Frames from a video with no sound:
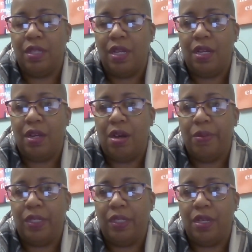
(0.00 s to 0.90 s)

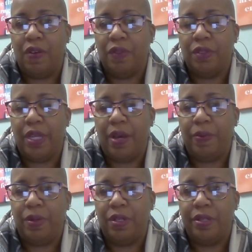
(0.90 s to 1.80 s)
already covered
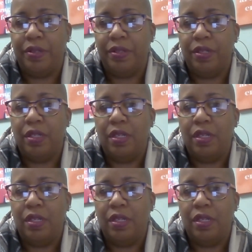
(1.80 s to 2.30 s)
that one.